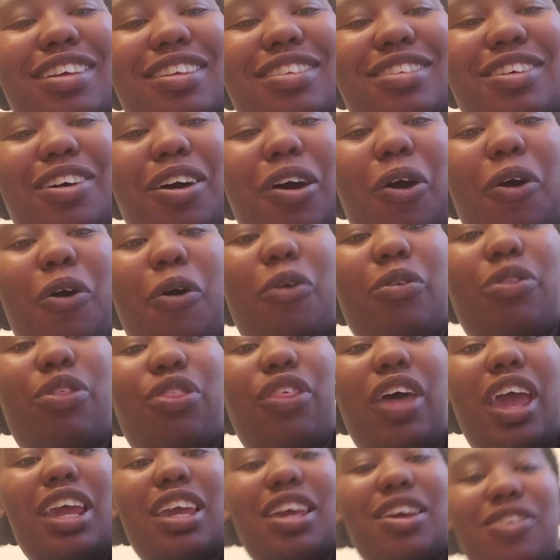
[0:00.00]
So
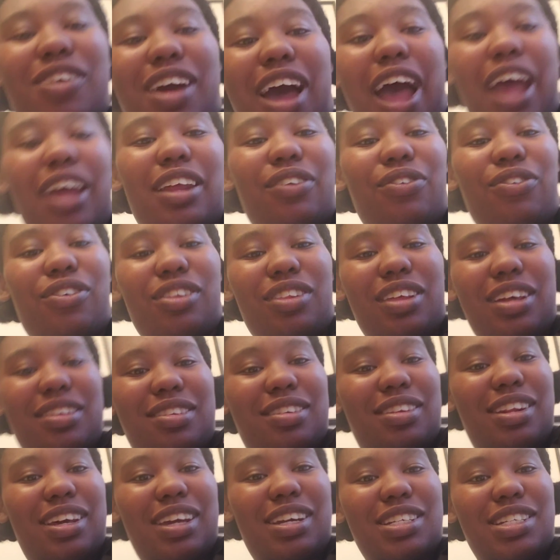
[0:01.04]
thank you guys for
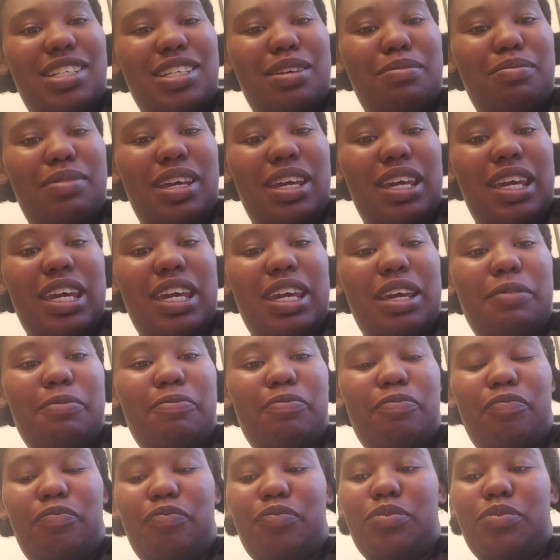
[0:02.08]
listening to me.